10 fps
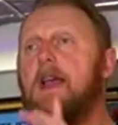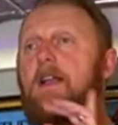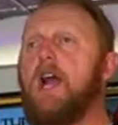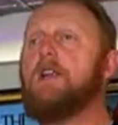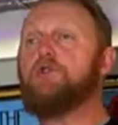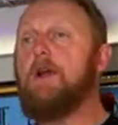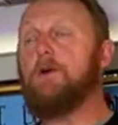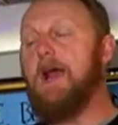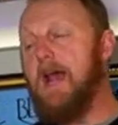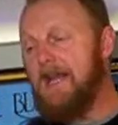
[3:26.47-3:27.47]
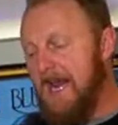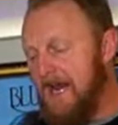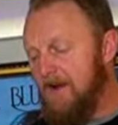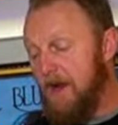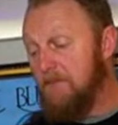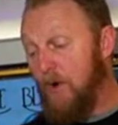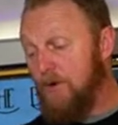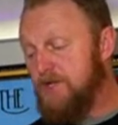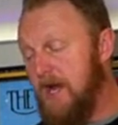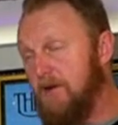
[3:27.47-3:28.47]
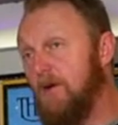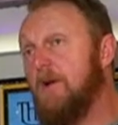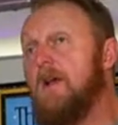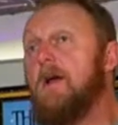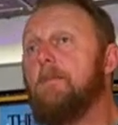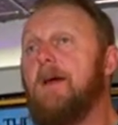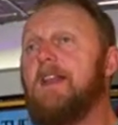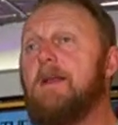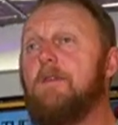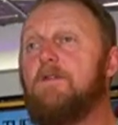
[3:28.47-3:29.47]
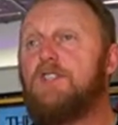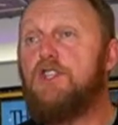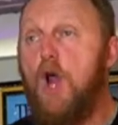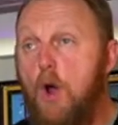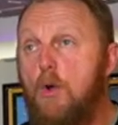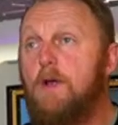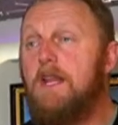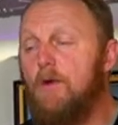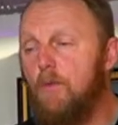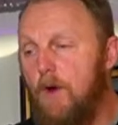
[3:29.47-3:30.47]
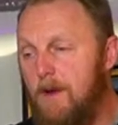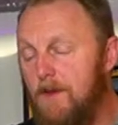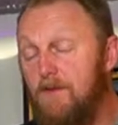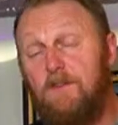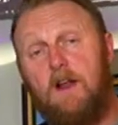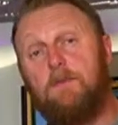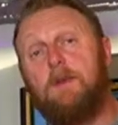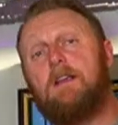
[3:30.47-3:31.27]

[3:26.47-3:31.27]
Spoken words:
And the China Trader had a bartender by the name of Tony Ramos,